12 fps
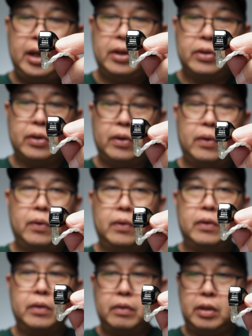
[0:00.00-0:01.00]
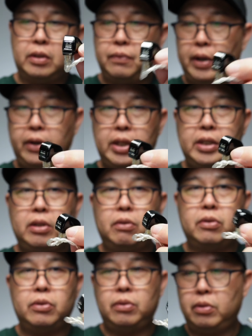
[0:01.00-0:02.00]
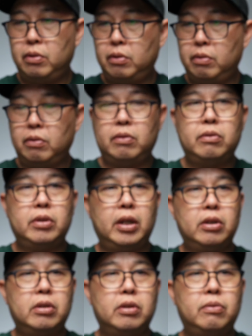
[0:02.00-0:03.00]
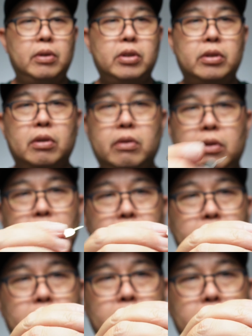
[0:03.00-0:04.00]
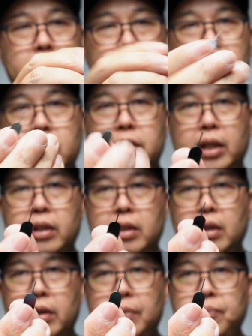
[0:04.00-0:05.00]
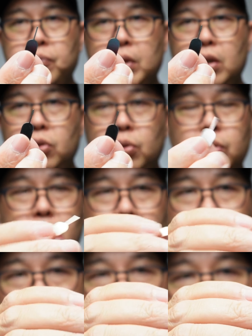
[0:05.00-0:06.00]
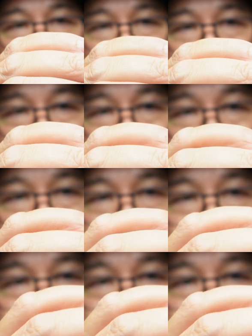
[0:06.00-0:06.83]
So it's very easy to change the switches. All you need to do is just take the tool and then just